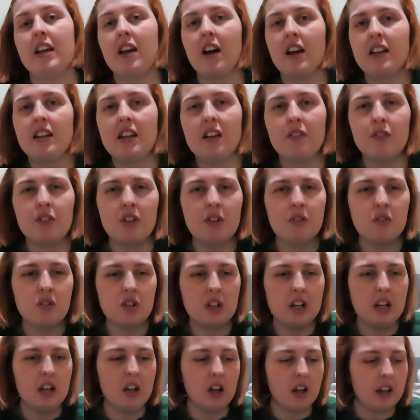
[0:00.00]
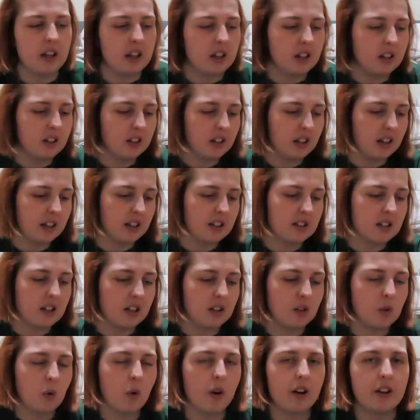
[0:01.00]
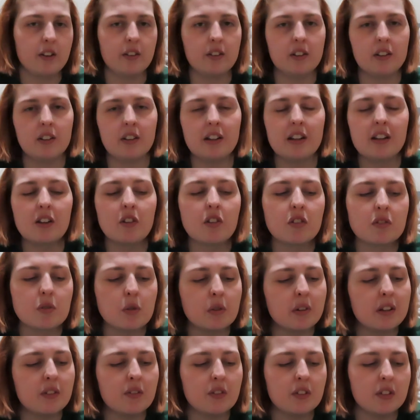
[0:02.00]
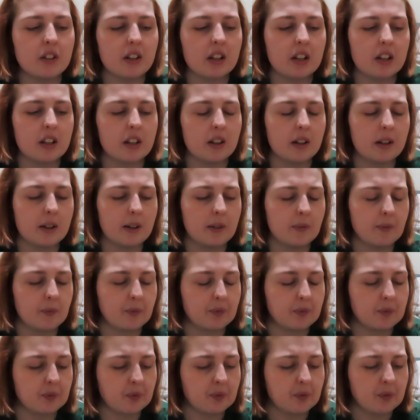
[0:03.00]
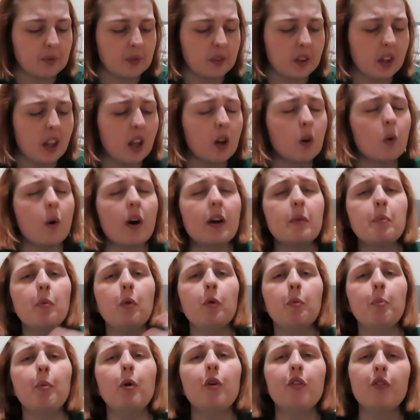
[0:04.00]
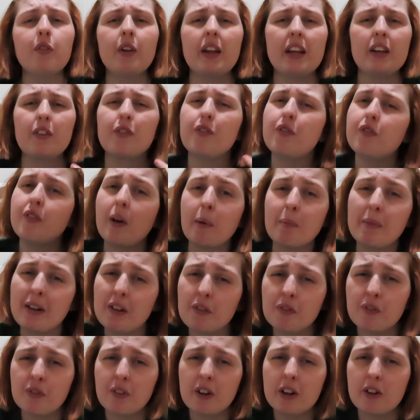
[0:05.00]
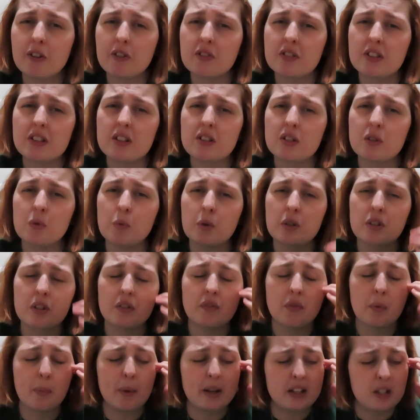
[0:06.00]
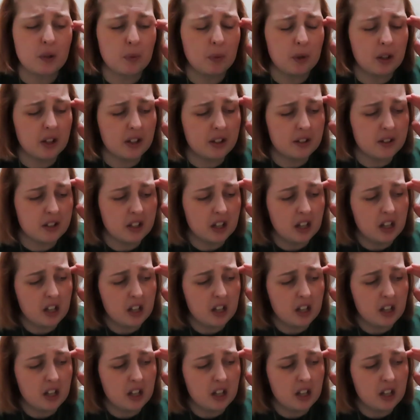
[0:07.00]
I never usually like I said, quite, it's not even like quite more like feminine fragrances, to want of a better word.